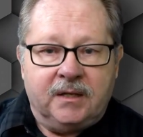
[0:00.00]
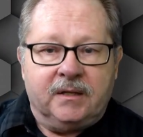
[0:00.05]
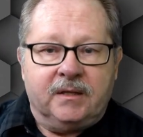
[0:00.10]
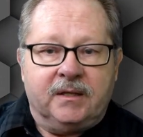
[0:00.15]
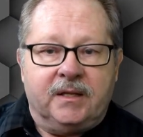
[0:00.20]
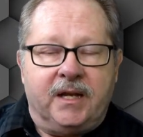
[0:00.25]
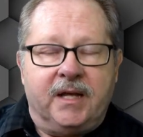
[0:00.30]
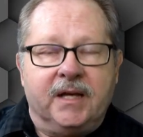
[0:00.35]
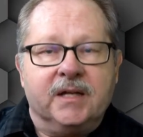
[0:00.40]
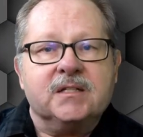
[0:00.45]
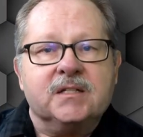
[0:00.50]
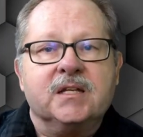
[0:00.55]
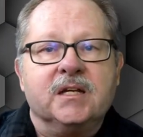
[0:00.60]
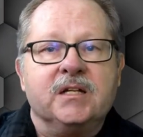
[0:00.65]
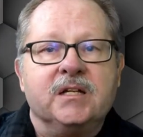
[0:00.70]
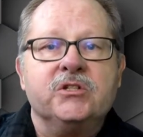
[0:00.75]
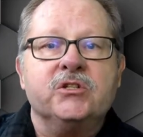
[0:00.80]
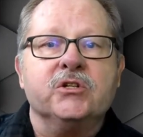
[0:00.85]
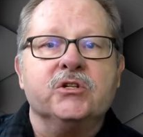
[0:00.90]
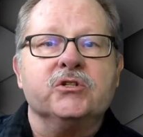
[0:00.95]
The next
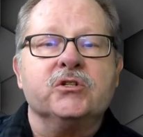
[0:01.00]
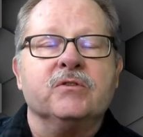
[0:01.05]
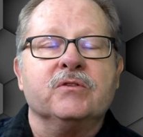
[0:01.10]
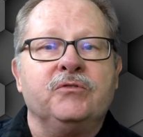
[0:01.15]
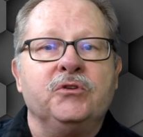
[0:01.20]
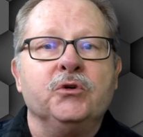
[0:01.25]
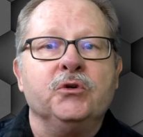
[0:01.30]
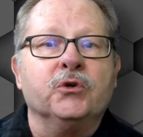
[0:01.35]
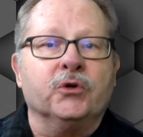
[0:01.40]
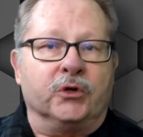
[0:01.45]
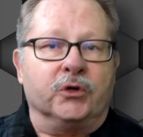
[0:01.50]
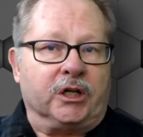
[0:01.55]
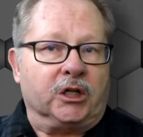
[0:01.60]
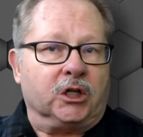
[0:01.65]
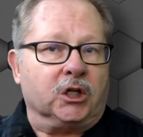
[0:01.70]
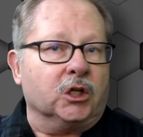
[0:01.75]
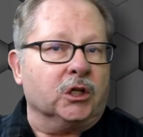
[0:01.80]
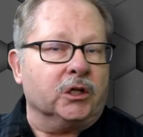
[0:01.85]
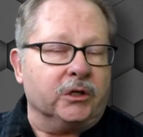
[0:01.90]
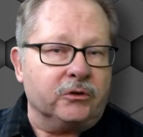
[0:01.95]
thing is there's a few
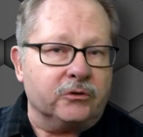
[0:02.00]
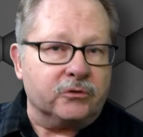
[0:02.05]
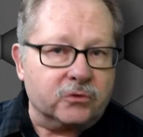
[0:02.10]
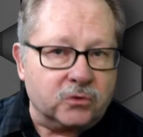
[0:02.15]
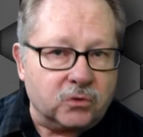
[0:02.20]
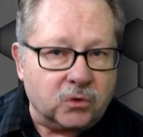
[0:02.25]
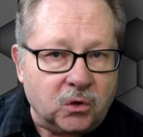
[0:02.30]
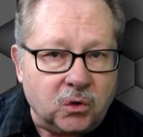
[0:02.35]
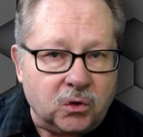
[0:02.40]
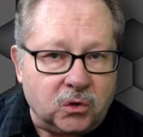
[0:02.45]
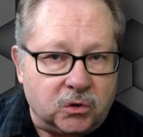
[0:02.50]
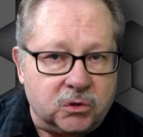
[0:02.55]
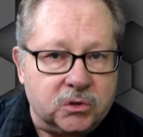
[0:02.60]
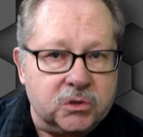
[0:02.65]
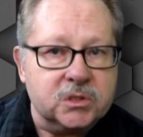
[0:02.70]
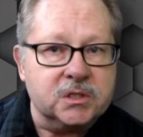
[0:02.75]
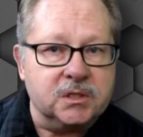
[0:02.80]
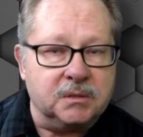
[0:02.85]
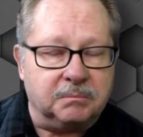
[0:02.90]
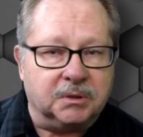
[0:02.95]
critical
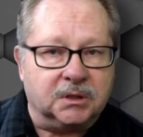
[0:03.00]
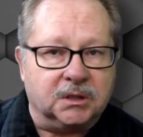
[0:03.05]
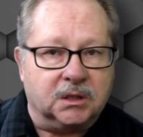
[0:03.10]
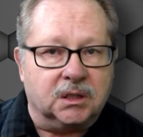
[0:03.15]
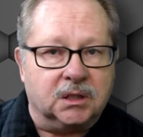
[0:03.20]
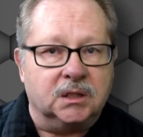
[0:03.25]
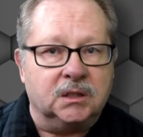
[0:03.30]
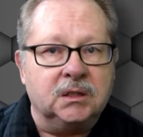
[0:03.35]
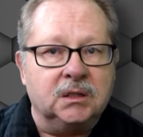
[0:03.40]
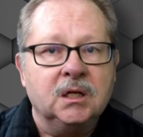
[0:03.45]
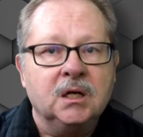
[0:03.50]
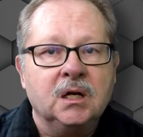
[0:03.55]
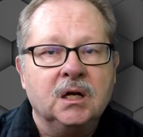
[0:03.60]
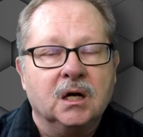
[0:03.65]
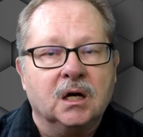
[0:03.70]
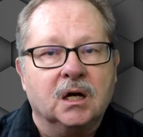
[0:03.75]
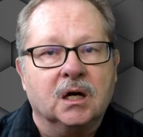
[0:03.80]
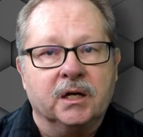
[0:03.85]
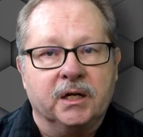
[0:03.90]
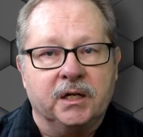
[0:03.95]
controls that belong
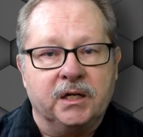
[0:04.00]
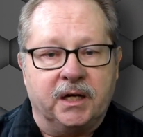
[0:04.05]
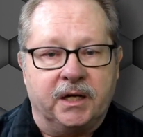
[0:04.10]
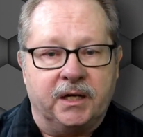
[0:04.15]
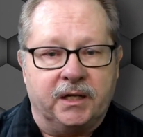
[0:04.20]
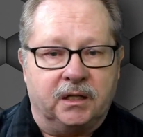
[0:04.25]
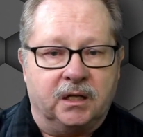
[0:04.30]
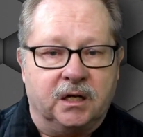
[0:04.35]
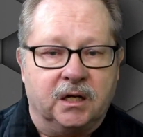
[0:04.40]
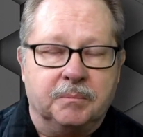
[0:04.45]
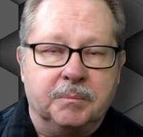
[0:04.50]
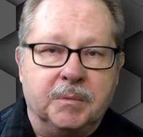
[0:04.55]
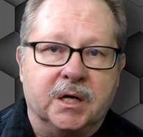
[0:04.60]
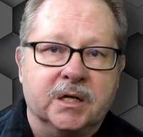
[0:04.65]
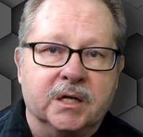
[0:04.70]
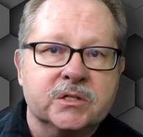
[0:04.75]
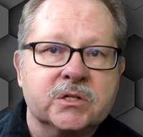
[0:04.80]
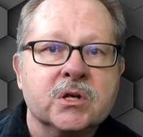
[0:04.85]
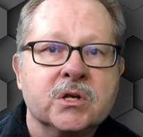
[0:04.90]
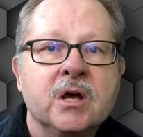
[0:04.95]
on a dialog
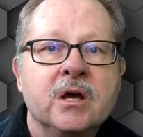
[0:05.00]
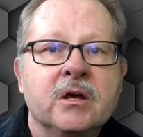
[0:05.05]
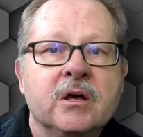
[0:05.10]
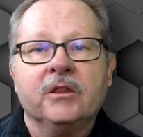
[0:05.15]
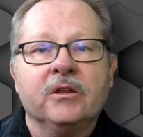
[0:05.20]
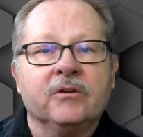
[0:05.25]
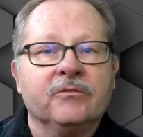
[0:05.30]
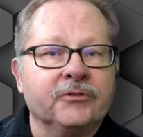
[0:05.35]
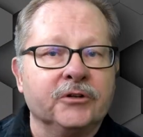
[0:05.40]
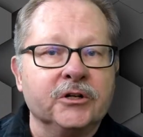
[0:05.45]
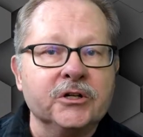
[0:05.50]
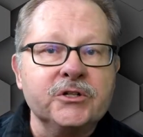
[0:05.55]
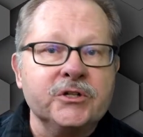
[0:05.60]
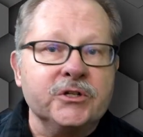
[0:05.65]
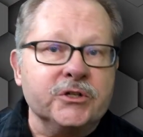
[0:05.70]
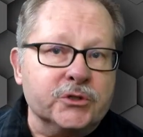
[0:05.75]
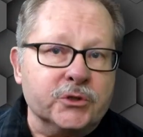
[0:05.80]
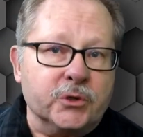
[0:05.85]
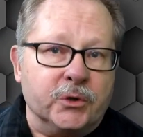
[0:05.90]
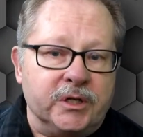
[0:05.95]
box. The first
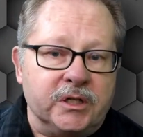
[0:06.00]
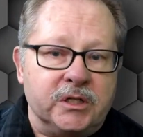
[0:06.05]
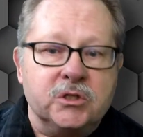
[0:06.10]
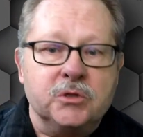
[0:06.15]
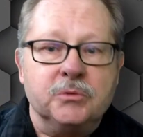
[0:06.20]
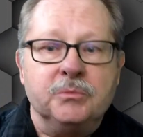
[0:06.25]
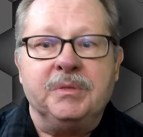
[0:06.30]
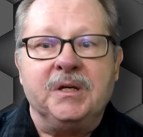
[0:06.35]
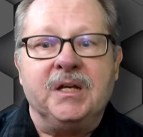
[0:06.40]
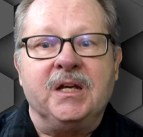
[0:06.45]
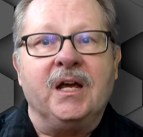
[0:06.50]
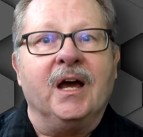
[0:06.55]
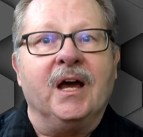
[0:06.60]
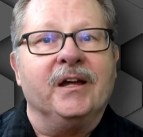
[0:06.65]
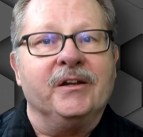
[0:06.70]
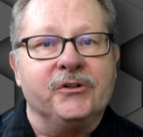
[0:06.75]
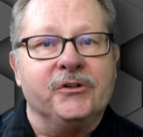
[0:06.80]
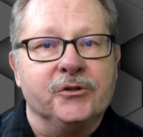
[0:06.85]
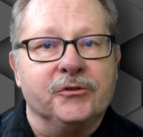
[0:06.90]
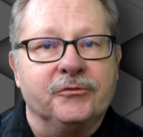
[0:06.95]
is going to be
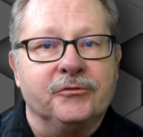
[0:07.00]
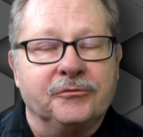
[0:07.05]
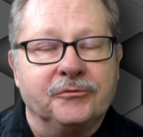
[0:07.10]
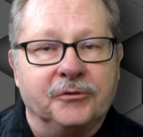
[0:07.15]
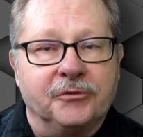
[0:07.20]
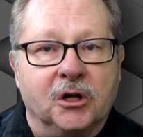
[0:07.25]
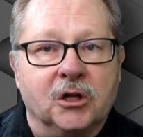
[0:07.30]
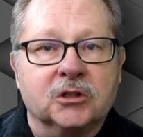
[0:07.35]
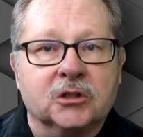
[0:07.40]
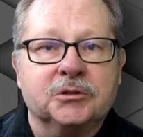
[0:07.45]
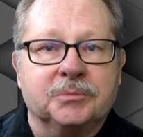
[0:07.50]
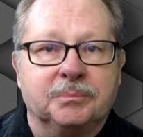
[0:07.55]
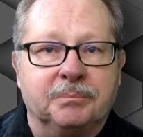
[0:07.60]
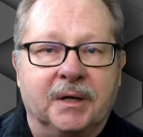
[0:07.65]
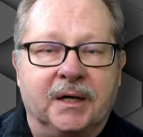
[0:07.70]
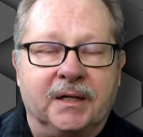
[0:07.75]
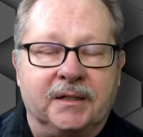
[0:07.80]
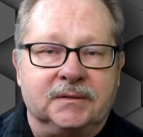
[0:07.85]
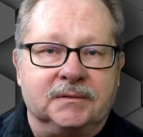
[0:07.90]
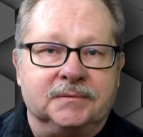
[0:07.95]
a default
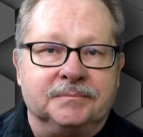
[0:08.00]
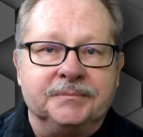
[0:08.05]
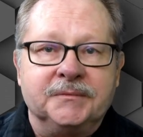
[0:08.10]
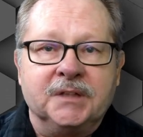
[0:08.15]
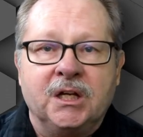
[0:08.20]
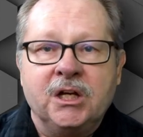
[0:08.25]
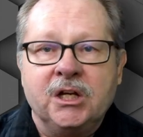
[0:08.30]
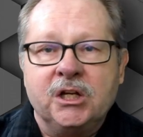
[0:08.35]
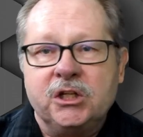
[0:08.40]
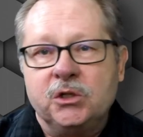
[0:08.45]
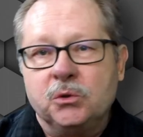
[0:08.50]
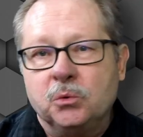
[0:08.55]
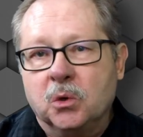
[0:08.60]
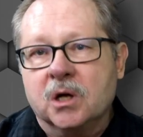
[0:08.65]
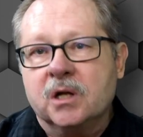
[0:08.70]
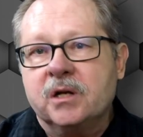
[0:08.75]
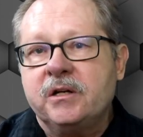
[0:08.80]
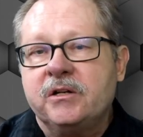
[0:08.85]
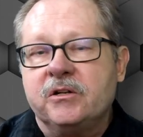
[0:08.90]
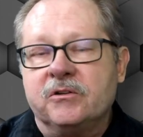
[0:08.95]
button. You
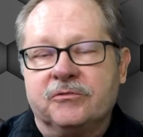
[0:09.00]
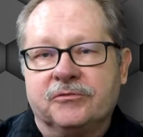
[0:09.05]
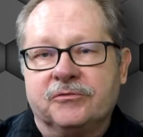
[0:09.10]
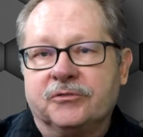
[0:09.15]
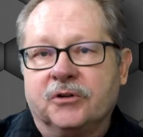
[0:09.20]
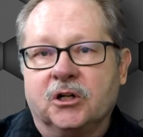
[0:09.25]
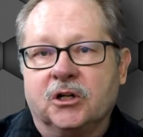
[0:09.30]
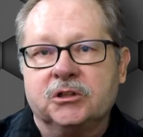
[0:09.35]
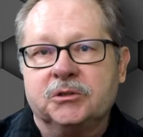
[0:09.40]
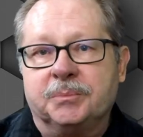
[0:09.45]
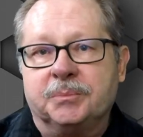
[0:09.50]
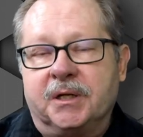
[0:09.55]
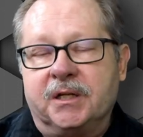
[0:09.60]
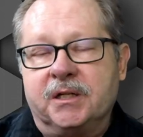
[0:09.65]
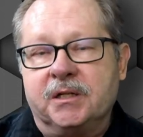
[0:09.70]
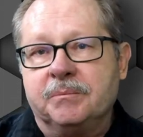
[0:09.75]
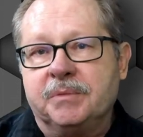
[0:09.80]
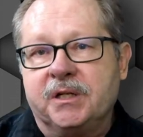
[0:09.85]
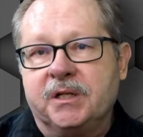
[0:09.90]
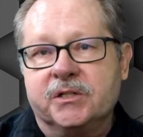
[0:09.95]
want a default
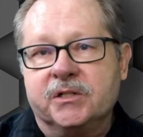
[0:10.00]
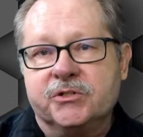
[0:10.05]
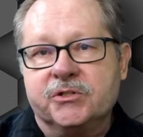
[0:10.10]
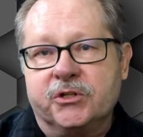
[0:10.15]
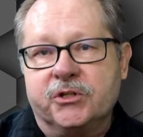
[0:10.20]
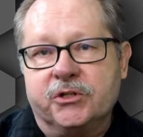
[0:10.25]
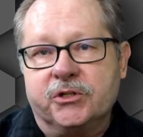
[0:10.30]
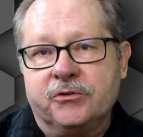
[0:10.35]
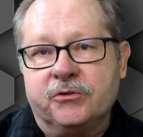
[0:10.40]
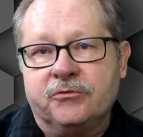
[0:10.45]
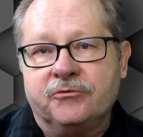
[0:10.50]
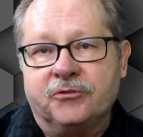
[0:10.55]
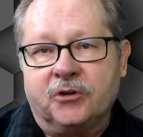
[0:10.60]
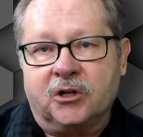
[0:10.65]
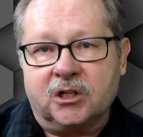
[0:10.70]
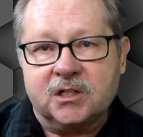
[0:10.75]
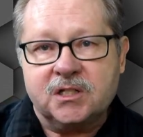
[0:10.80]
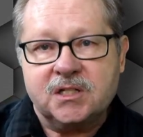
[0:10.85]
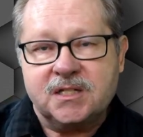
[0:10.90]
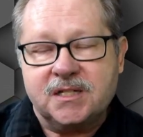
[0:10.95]
button because the
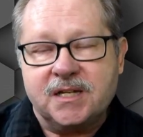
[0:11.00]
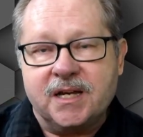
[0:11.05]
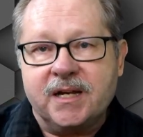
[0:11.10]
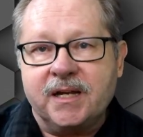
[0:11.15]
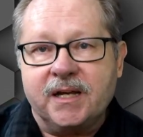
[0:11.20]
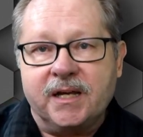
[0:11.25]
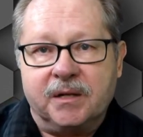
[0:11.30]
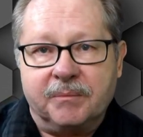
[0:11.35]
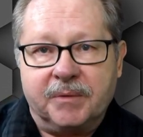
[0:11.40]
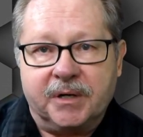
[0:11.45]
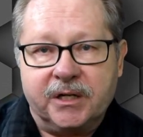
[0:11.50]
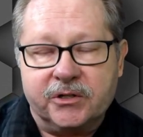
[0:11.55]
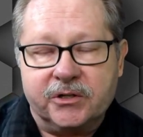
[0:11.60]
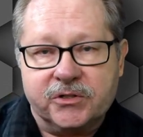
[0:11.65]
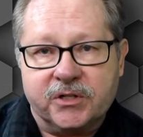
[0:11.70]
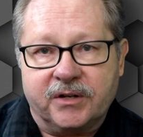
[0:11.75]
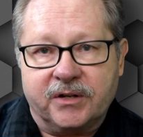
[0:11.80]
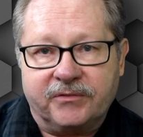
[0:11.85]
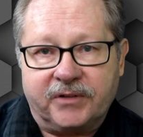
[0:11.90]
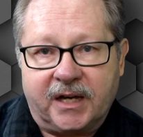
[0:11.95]
default setting in
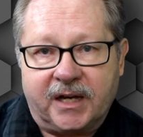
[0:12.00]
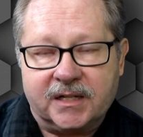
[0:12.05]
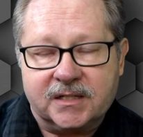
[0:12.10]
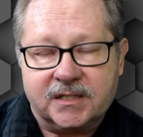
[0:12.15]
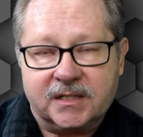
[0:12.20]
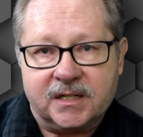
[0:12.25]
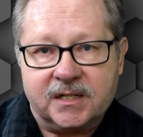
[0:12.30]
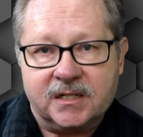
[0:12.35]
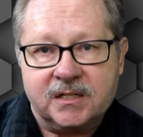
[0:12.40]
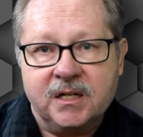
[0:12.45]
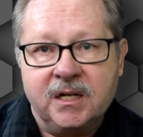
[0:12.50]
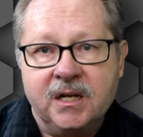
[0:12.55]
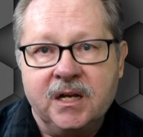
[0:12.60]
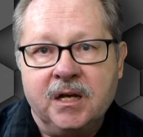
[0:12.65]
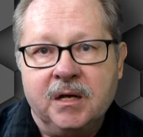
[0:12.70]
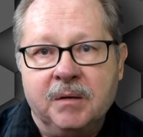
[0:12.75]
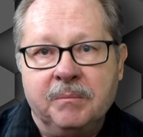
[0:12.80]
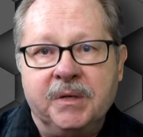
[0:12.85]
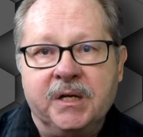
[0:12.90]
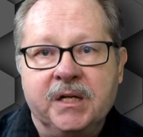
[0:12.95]
Microsoft Access
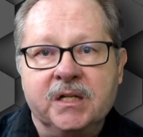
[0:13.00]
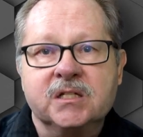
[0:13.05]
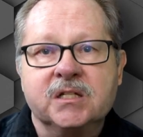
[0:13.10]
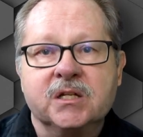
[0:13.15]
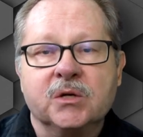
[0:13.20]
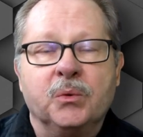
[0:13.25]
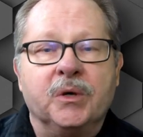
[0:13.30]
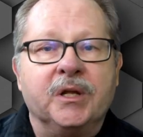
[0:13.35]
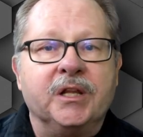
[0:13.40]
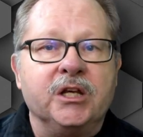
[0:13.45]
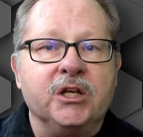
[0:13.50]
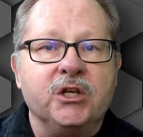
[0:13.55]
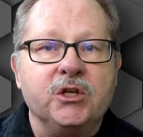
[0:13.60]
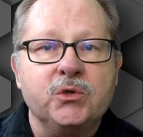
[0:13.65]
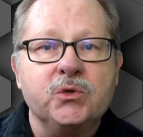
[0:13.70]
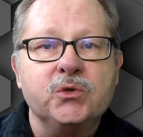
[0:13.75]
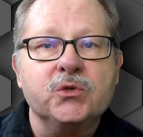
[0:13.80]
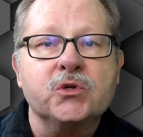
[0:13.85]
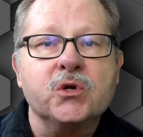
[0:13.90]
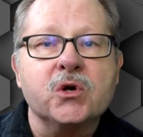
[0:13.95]
means that when the
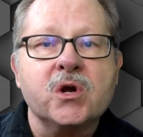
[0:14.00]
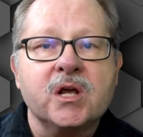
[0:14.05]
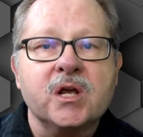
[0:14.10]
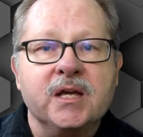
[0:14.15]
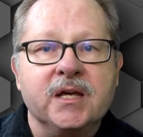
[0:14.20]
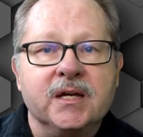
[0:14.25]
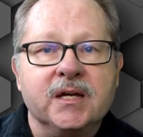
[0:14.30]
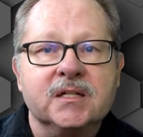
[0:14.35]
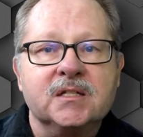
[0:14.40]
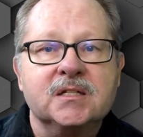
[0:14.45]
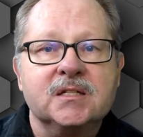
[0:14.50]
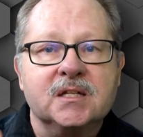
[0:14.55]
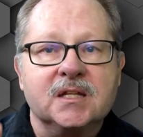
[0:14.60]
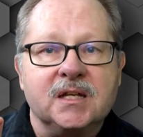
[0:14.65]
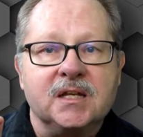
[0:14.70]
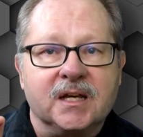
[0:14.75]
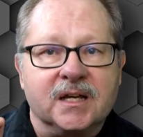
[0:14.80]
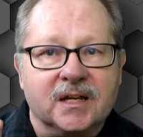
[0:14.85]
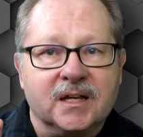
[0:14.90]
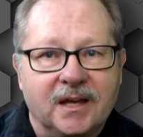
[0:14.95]
user hits
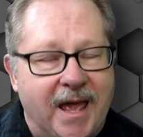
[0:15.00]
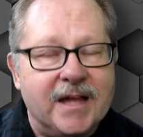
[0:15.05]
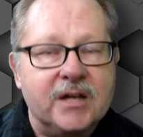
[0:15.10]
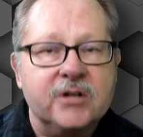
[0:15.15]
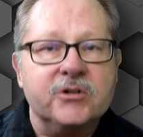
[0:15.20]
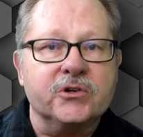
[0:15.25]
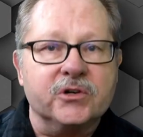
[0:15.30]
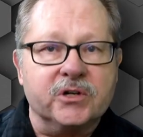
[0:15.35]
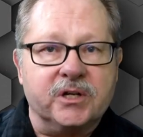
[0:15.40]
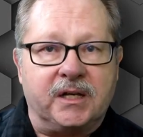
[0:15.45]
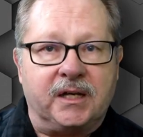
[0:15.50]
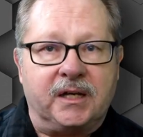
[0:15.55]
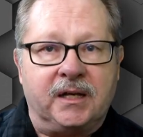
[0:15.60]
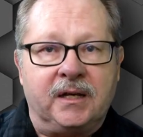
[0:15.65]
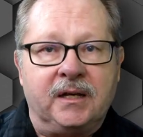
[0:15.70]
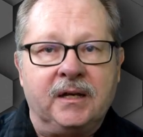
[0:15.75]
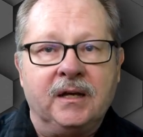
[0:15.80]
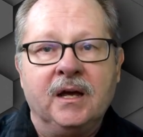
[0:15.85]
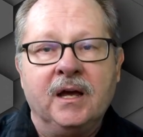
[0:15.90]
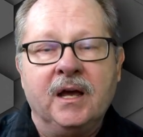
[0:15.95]
the Enter
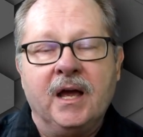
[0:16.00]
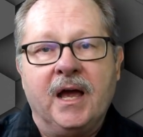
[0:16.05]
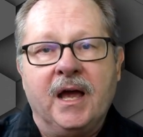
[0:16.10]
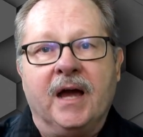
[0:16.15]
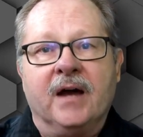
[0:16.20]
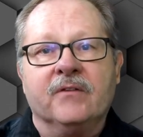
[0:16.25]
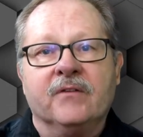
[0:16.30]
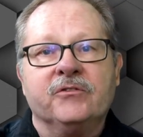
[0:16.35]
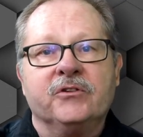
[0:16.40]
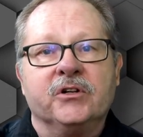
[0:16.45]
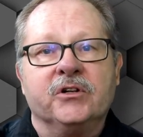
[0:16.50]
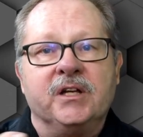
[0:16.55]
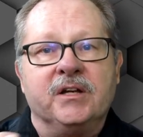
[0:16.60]
key after